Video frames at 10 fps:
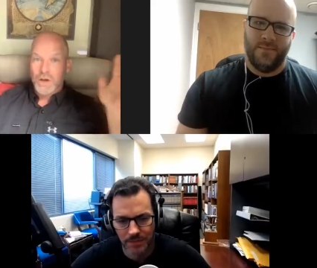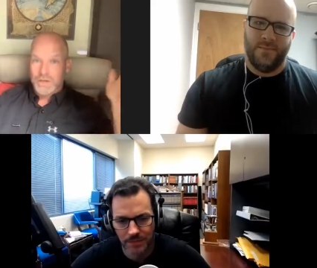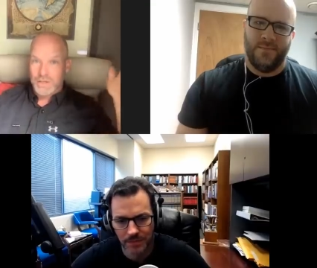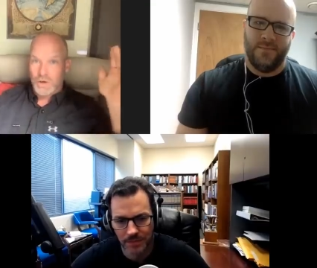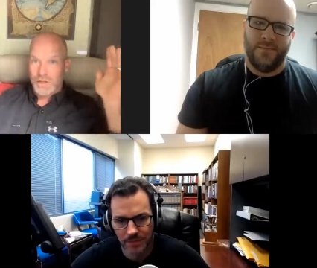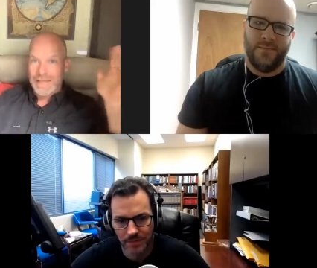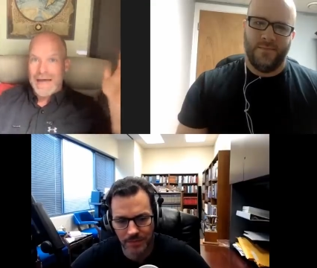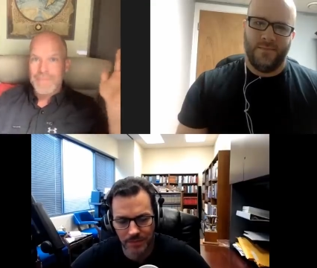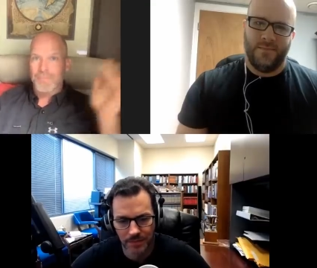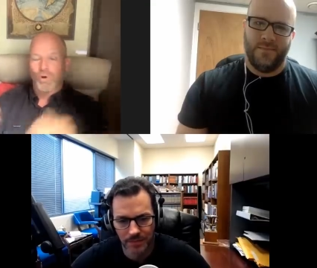Speaker 1: you know a
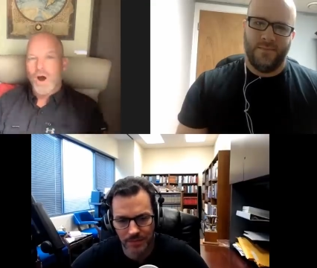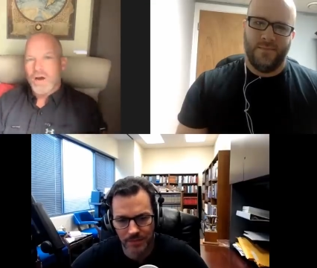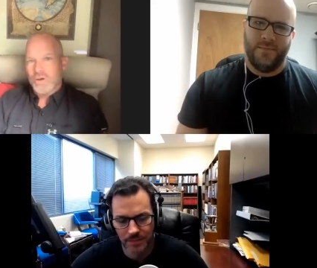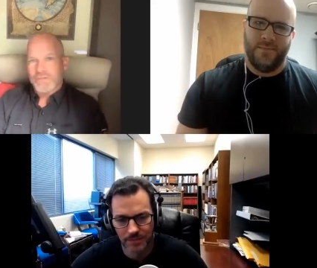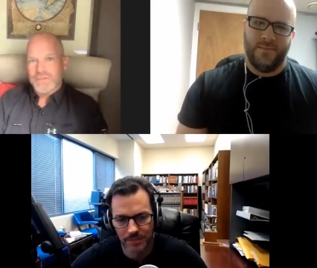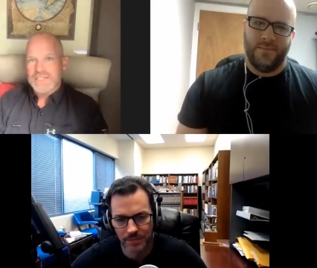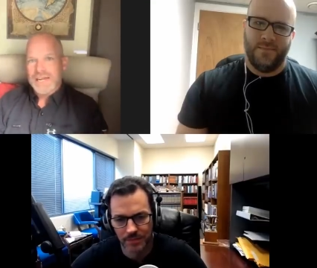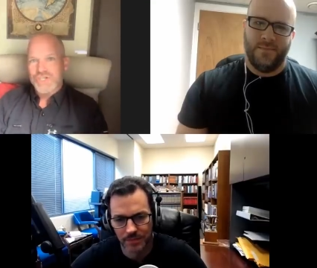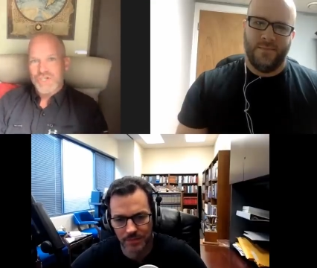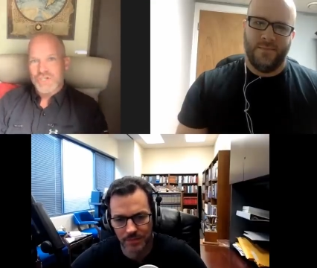lot broader of a
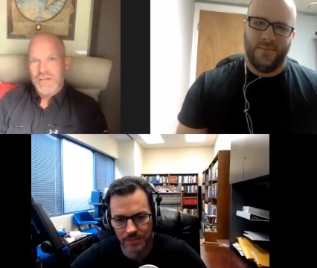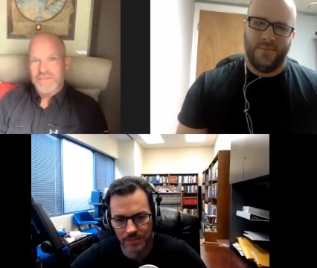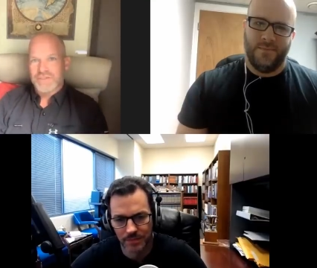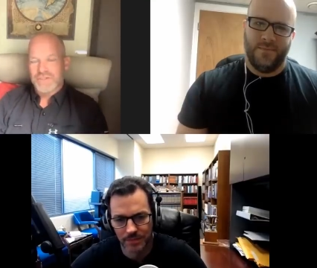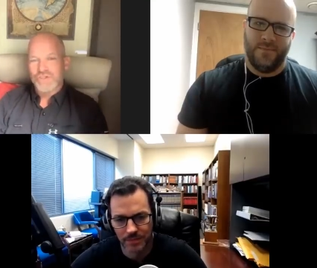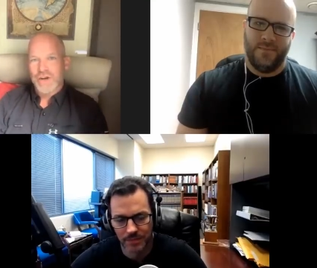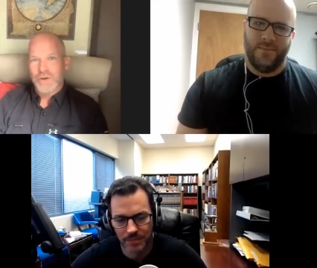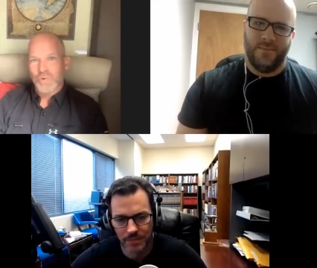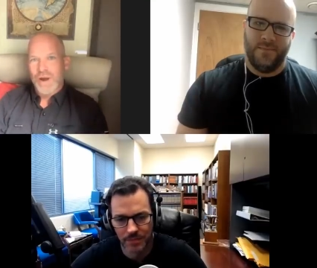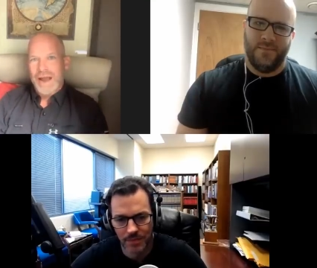section you have to try
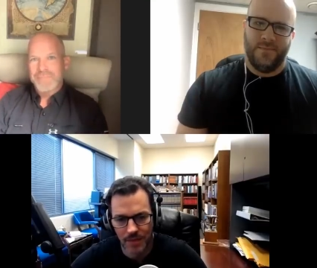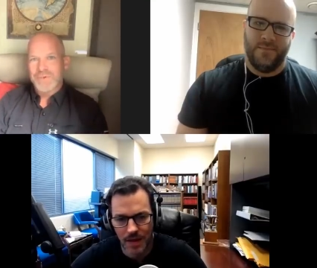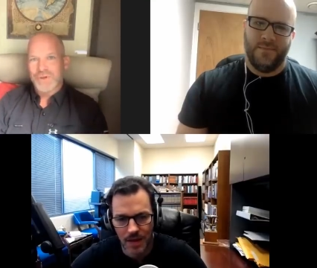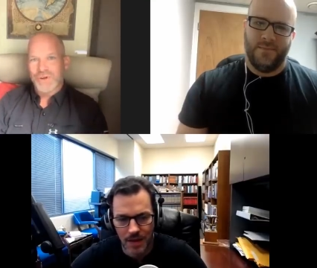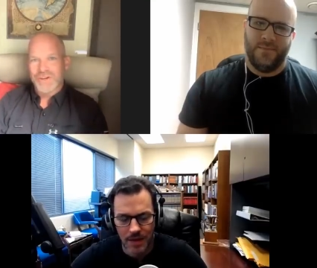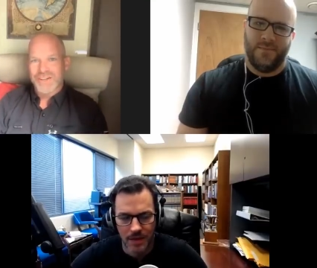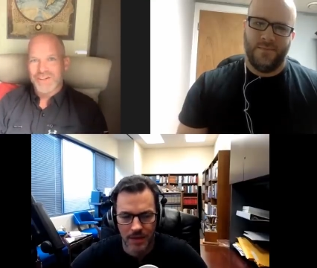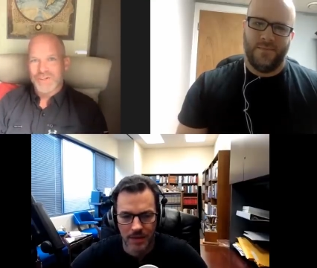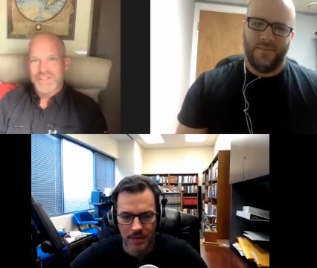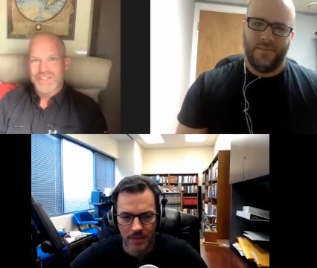to wrap your
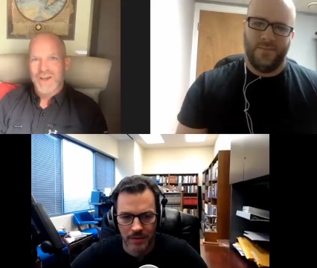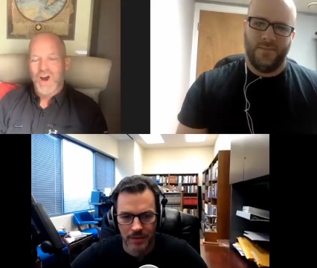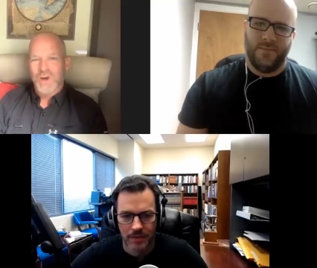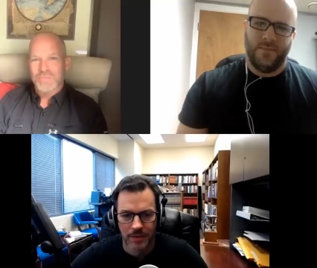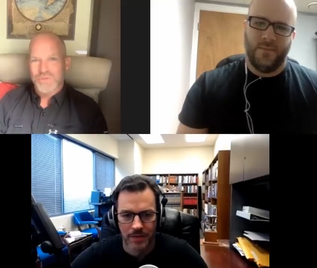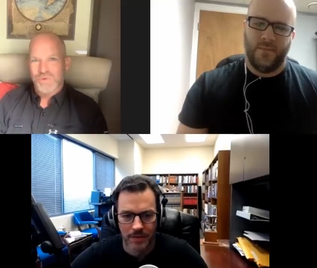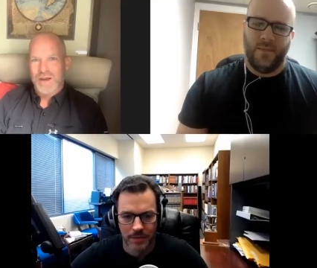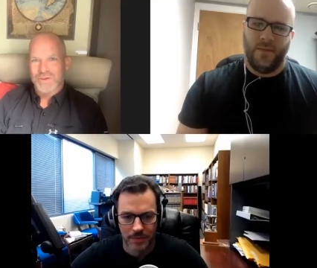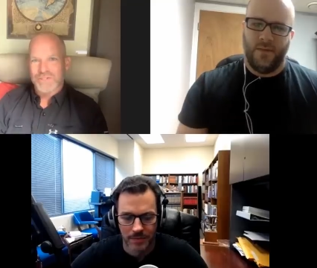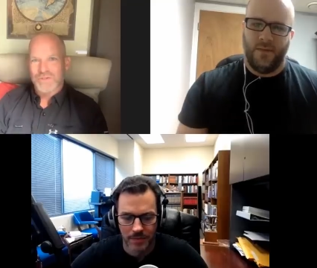your arms
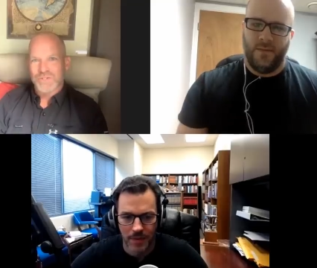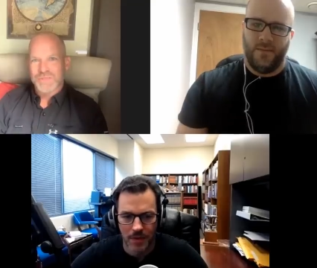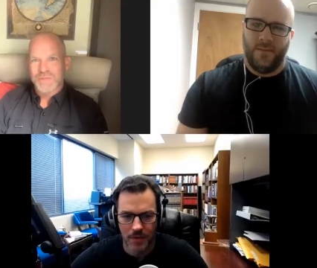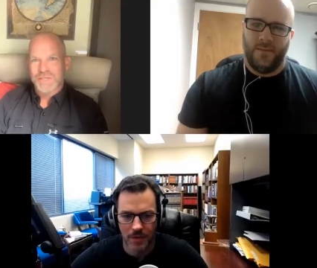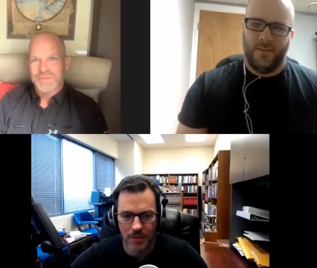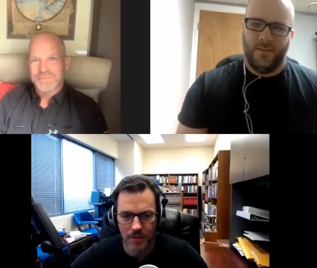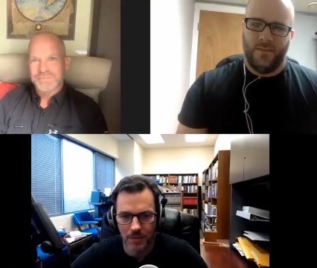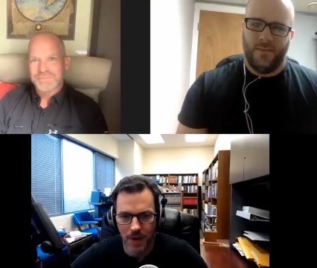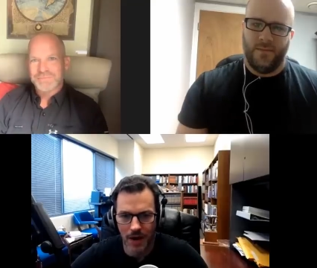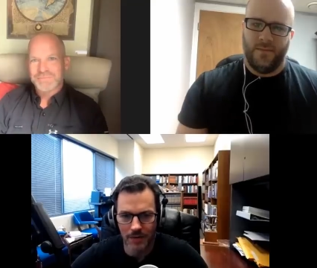around, so to speak.
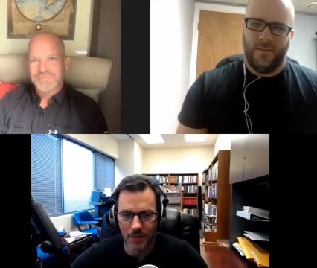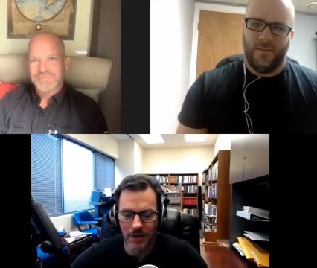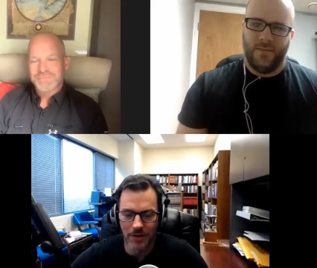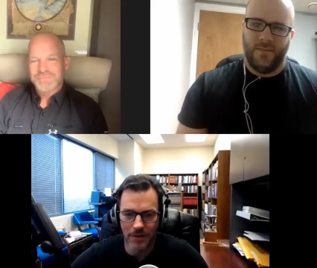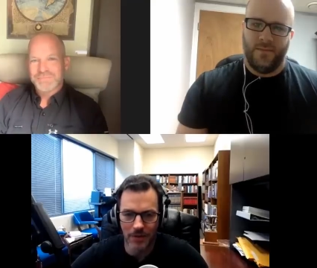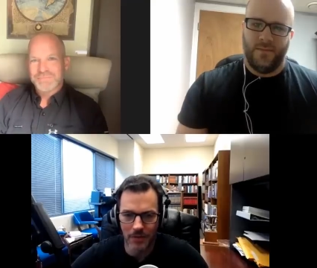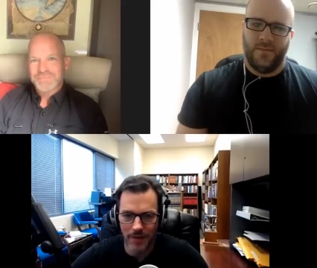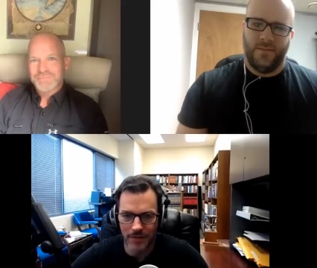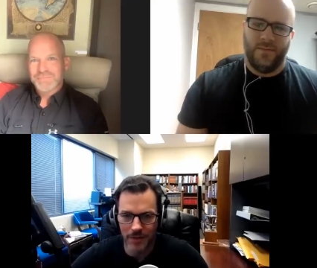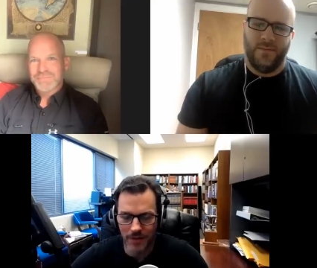
Speaker 2: Right. And one of the things we have
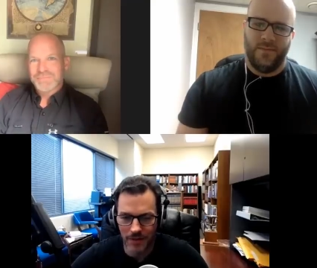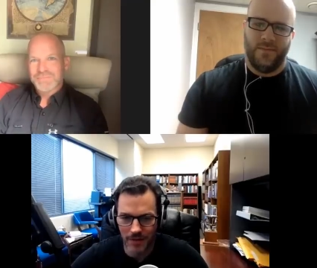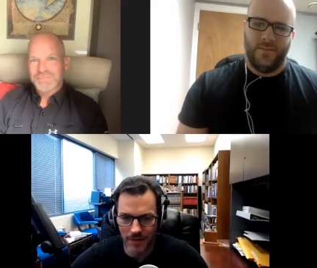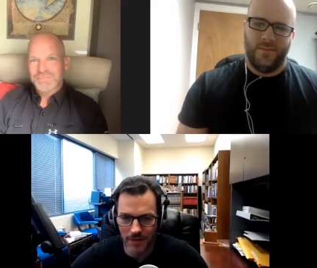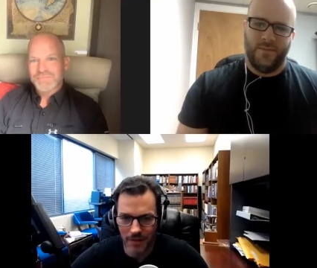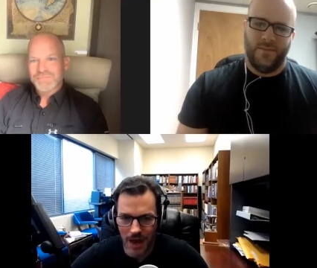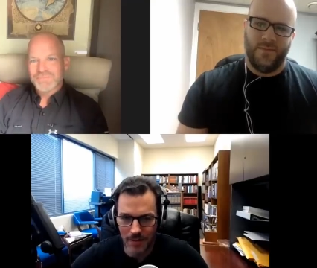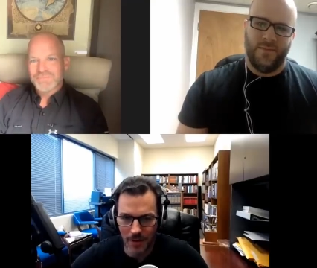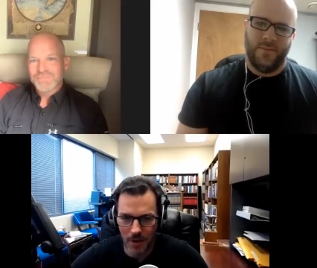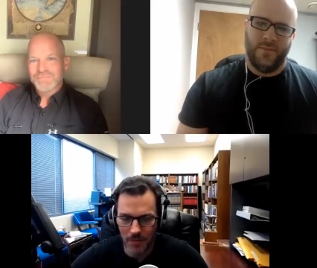to uh,
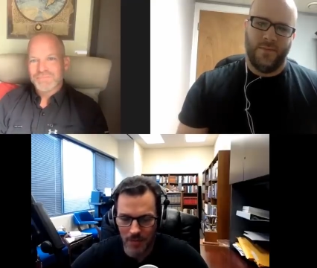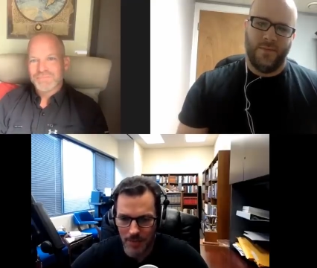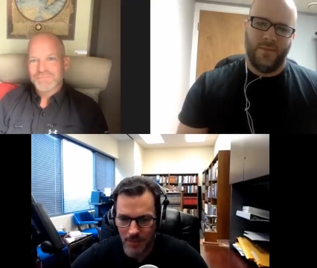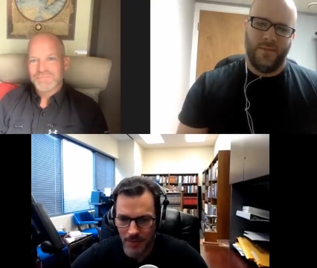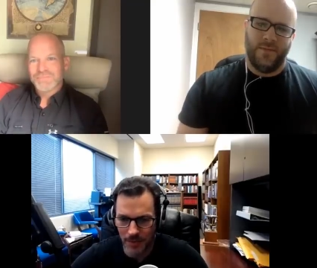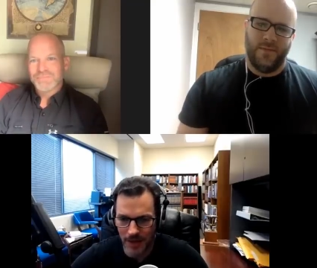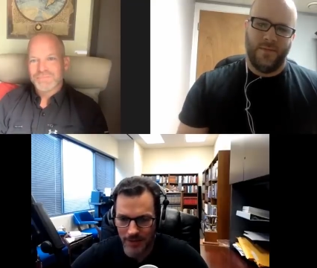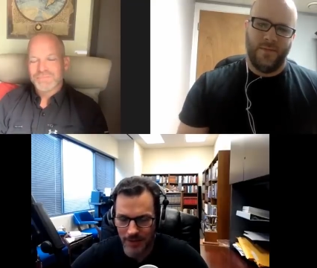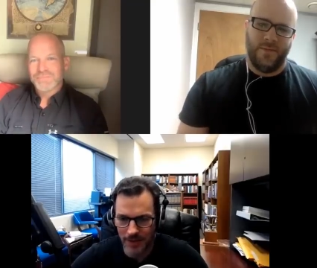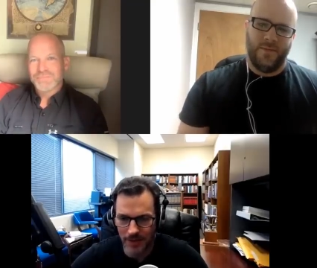hammer home to people
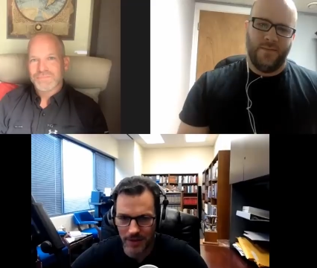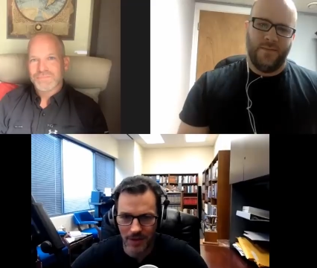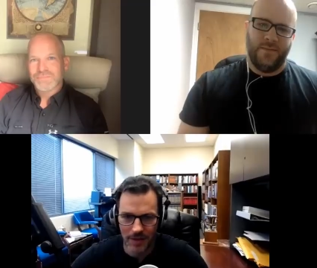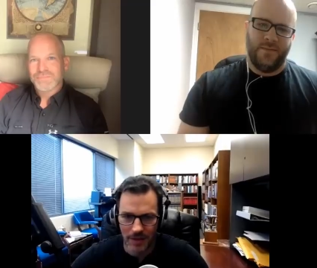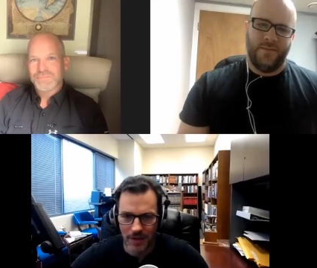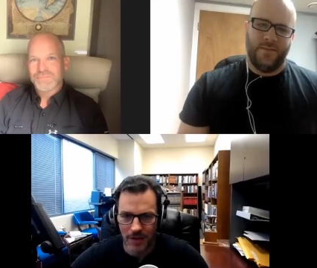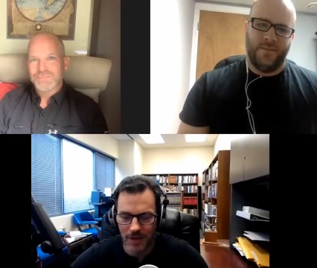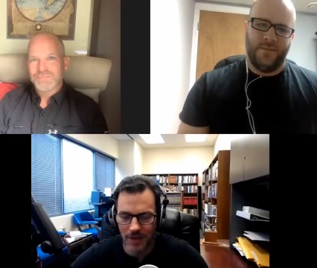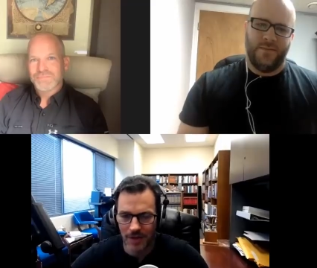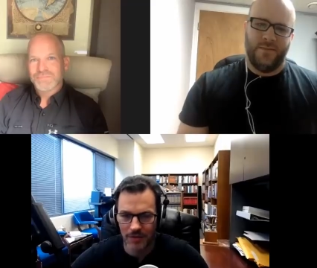that the
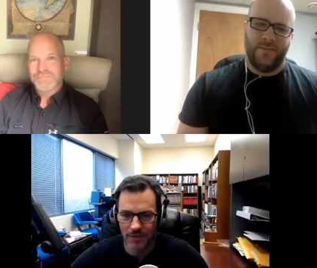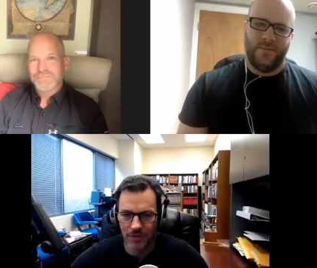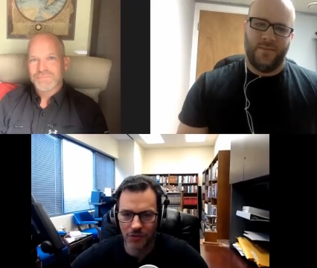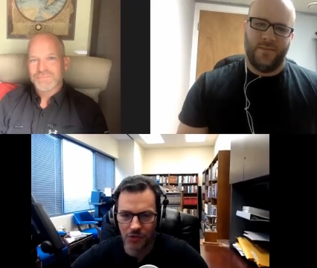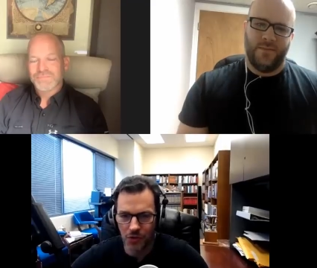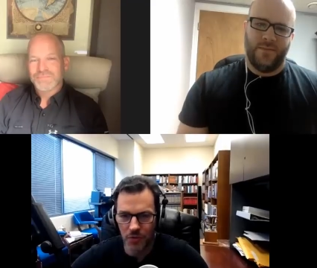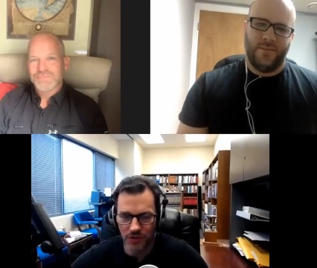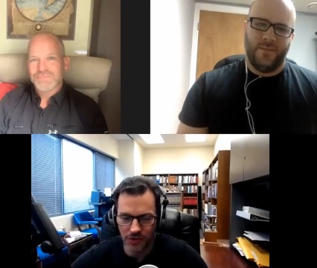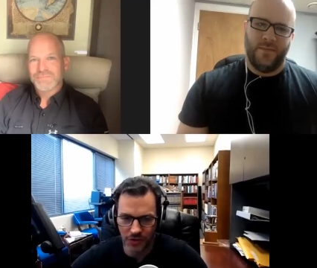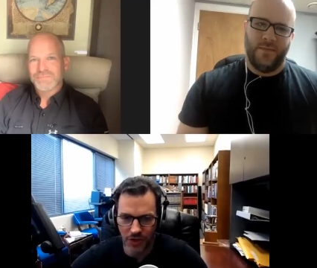uh,
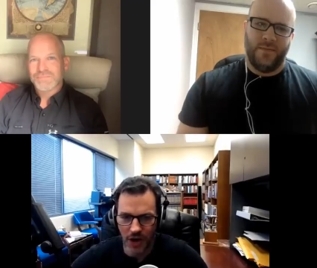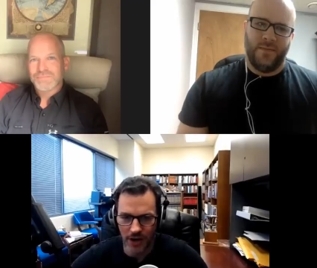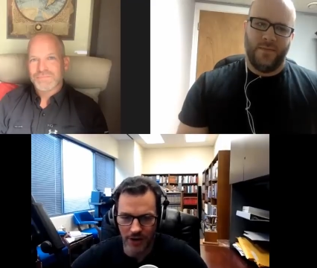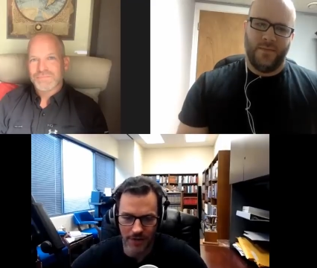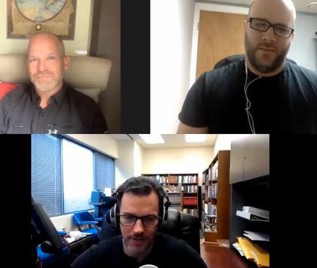Jewish thought of the